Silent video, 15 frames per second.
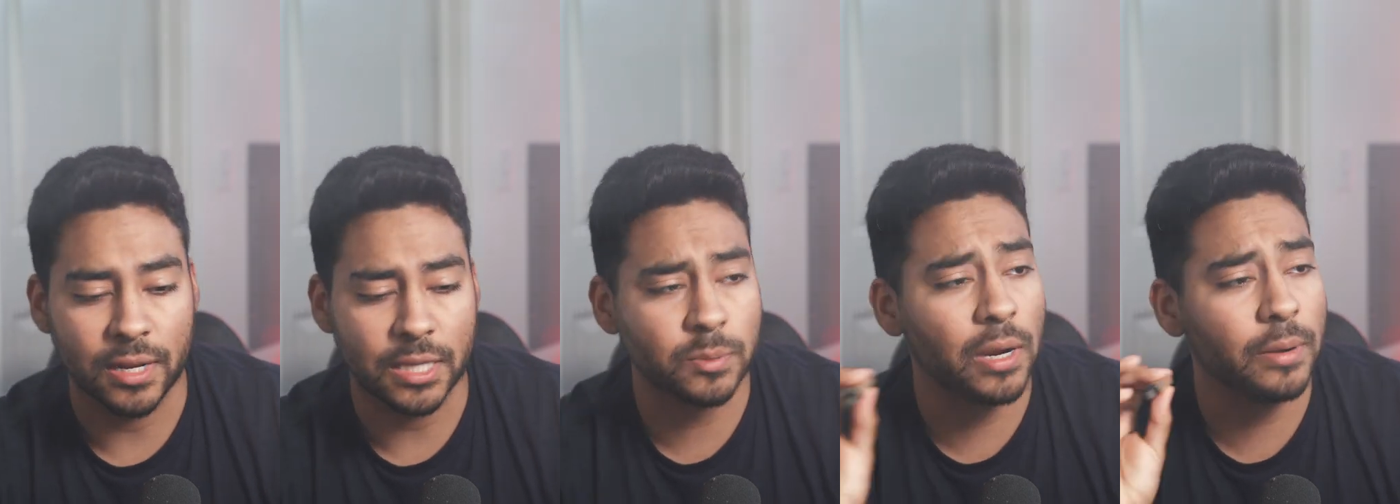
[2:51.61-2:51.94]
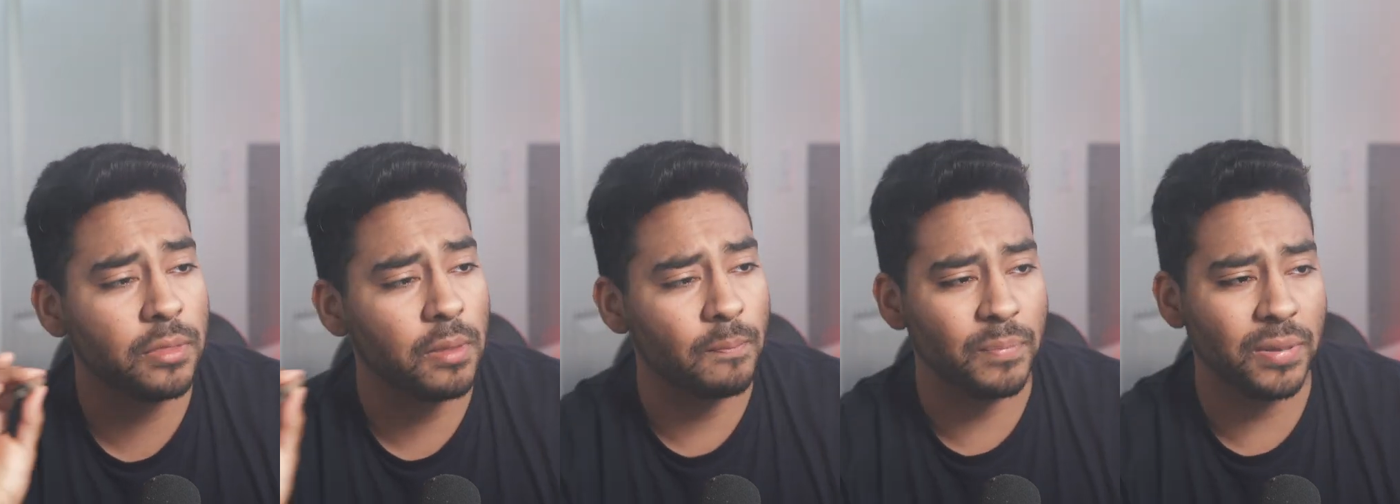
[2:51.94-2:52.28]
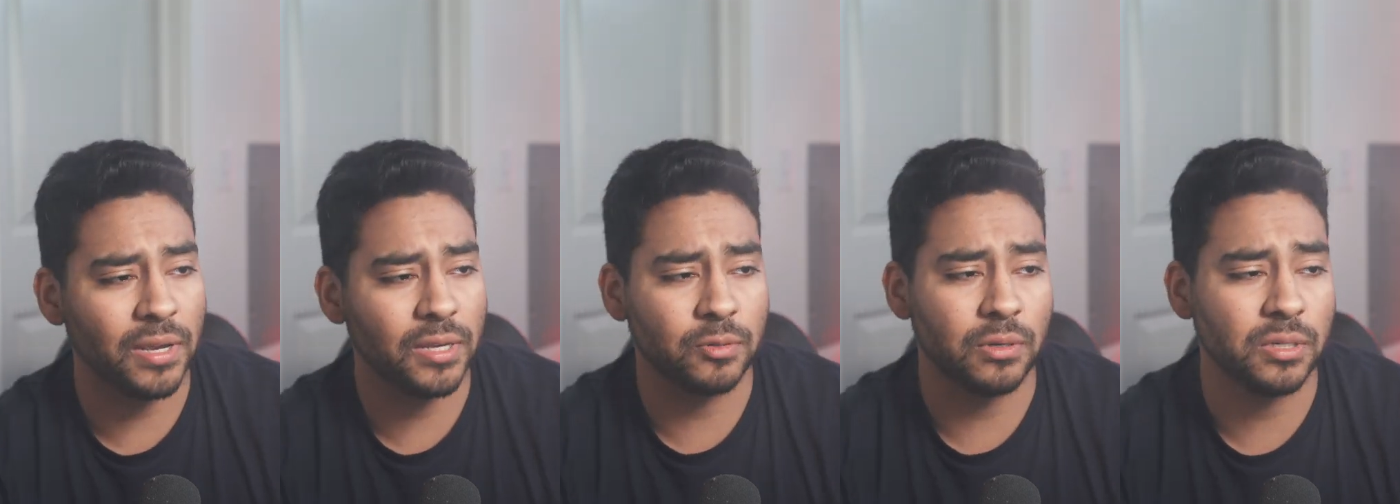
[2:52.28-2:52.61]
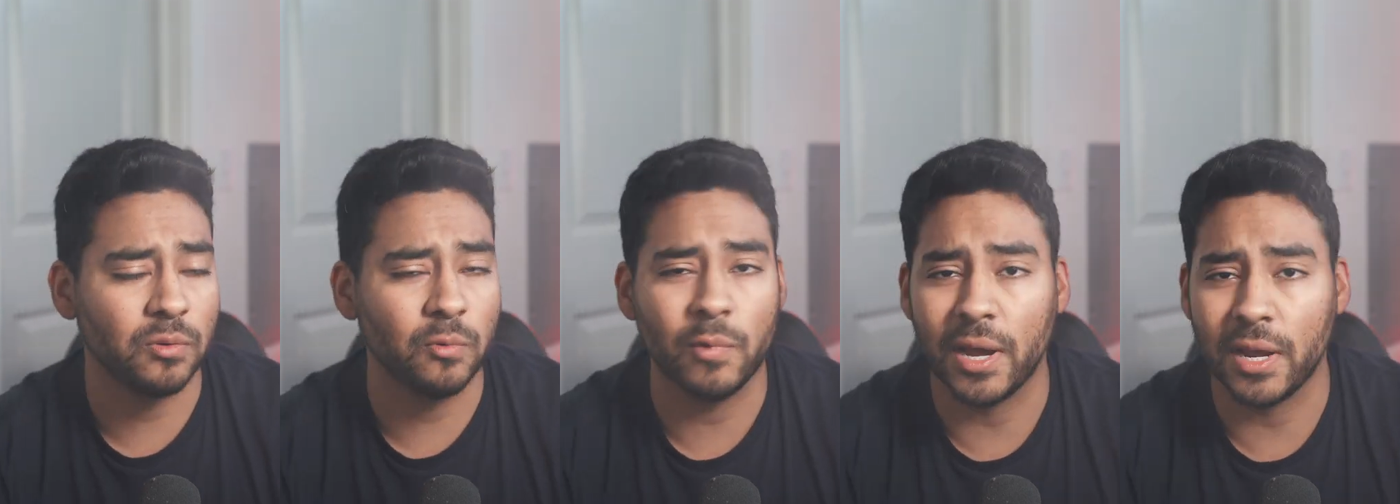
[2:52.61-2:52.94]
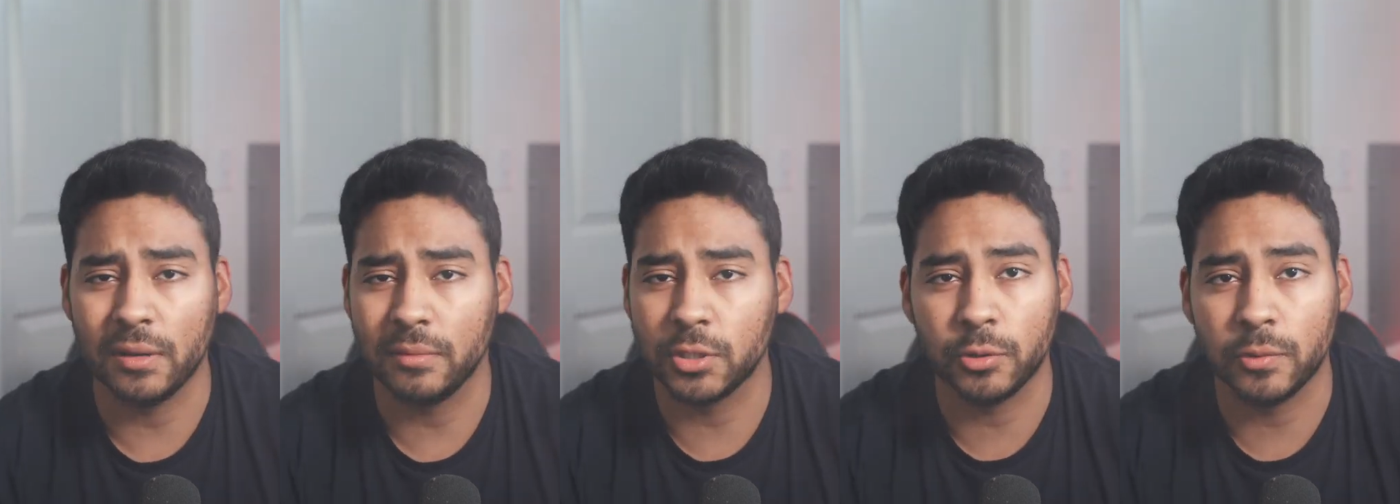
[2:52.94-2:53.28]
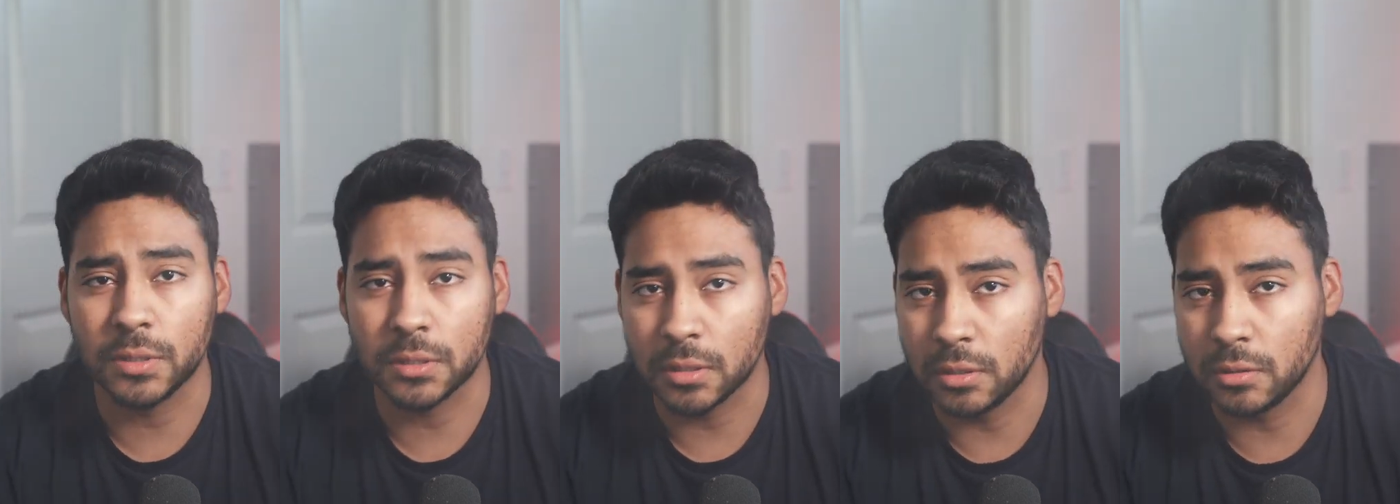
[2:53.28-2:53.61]
That's probably the biggest reason why
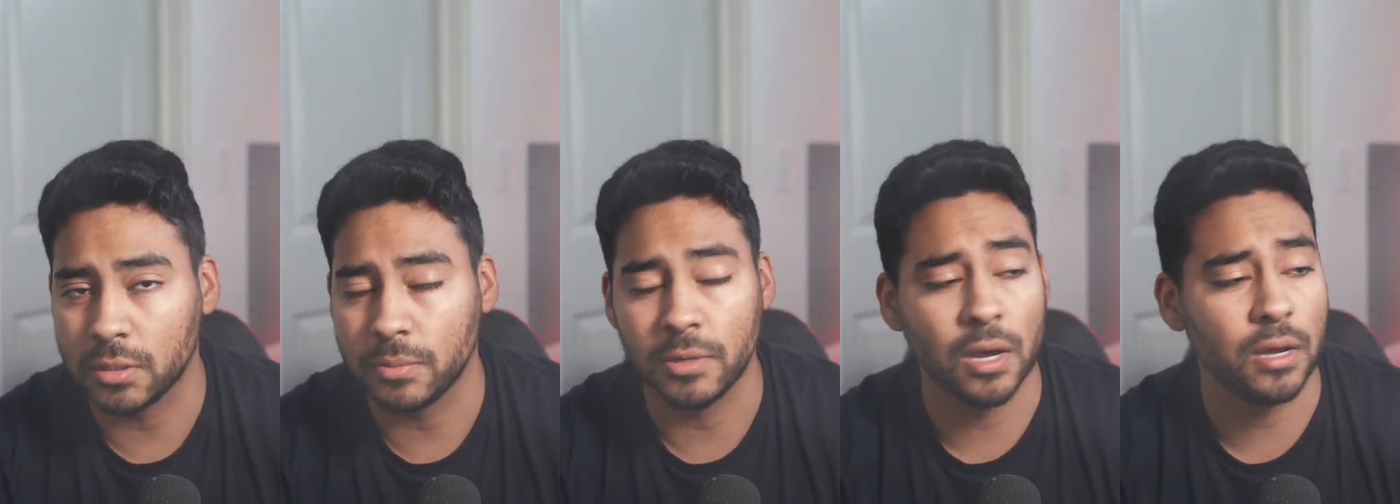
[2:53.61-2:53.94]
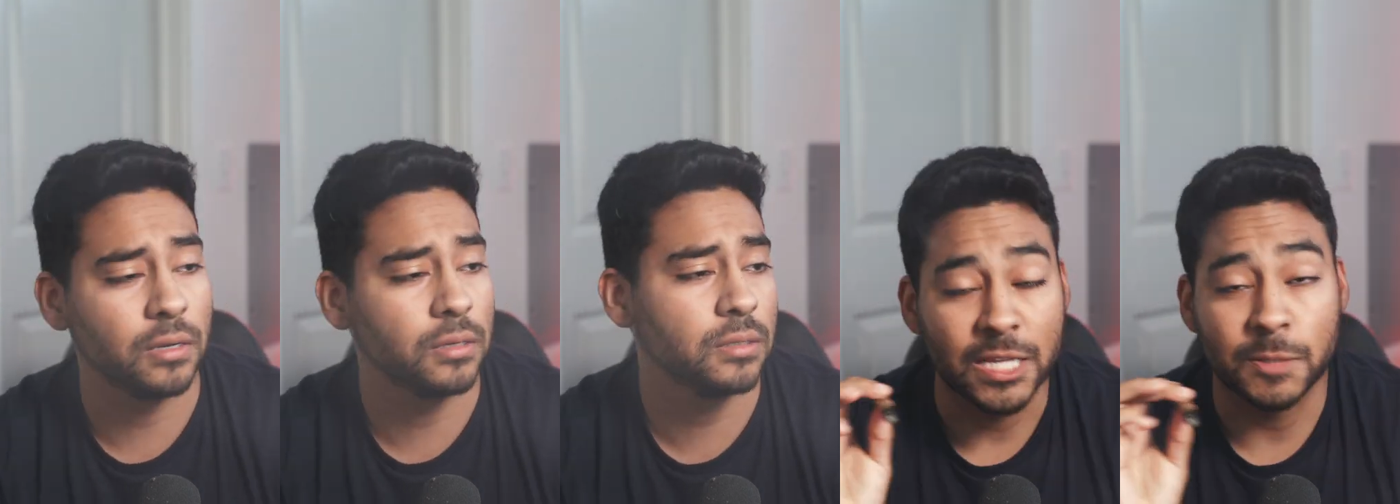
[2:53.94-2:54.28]
joints canoe, to be honest.